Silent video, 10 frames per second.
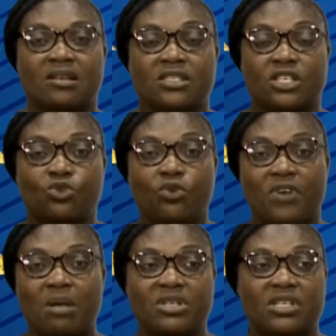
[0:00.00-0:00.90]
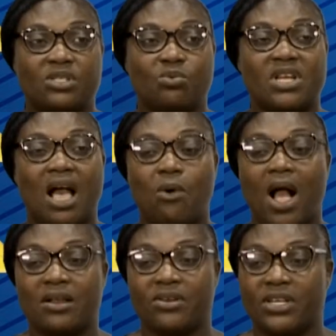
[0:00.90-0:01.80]
the two families will now
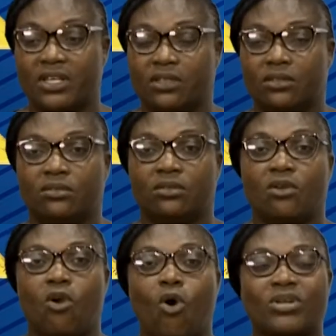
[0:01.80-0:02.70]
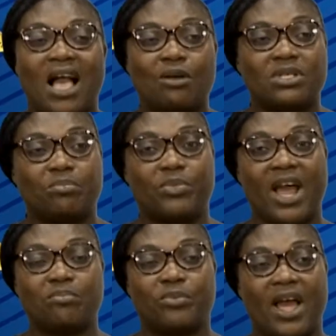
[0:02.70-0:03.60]
agree on how the
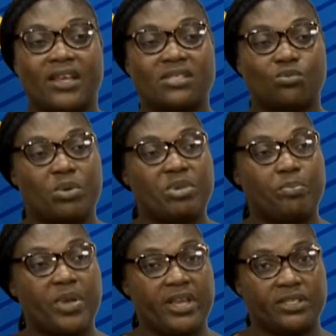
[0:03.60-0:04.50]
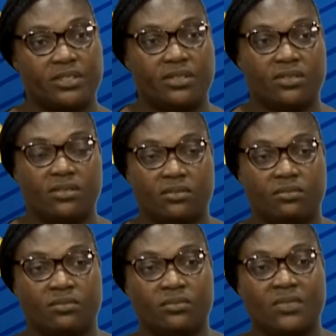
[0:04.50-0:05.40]
bride price will be paid.
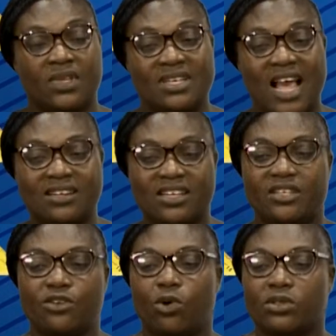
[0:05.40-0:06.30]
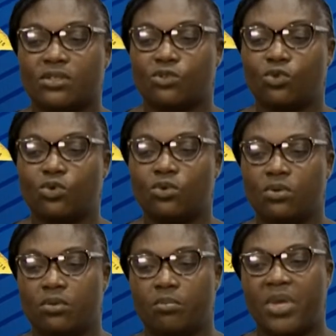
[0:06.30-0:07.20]
That leads us to
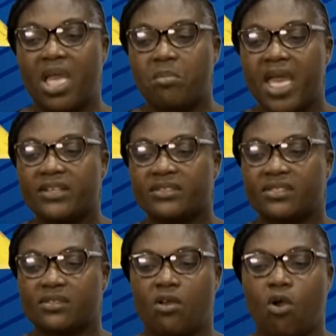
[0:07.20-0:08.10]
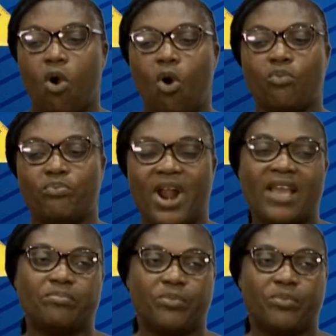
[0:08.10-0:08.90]
payment of bride